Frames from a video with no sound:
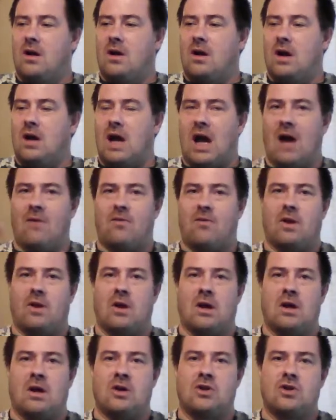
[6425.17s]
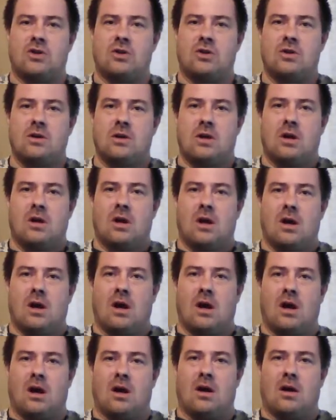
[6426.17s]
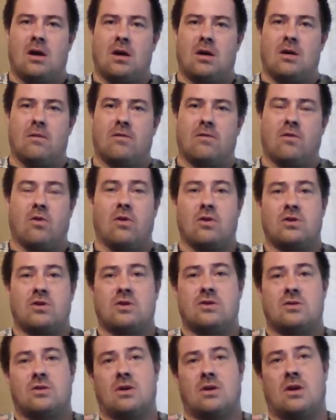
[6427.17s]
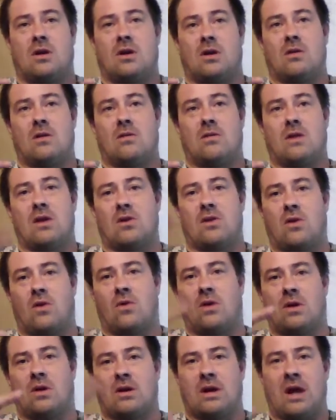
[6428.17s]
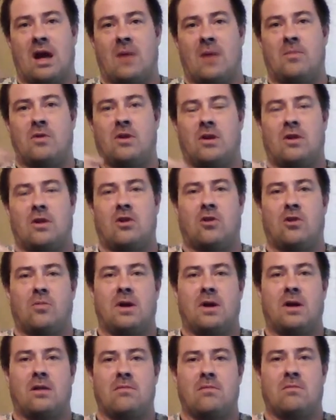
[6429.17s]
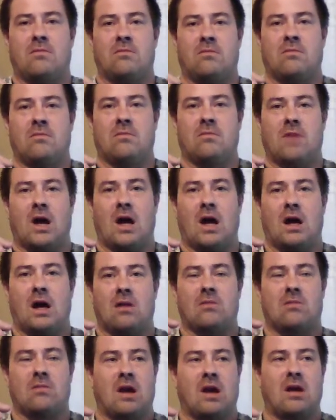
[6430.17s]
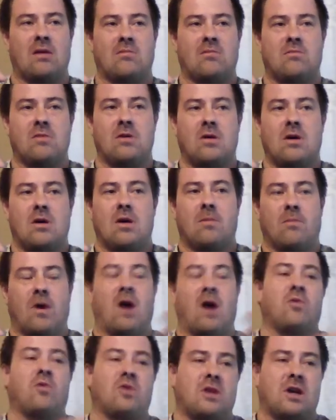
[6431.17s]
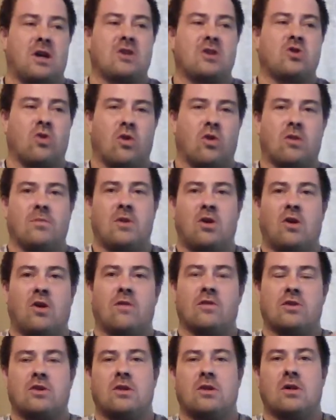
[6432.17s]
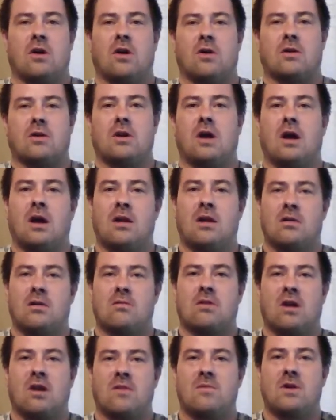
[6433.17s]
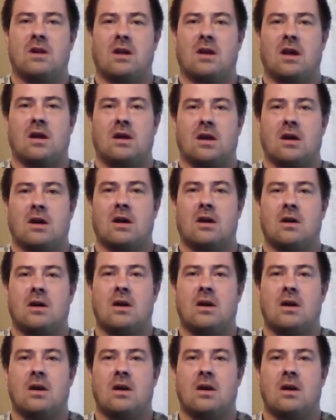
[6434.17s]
have lunch. Of course, they'd go and gamble a little bit, and mom would escort me over to the arcade and give me like uh,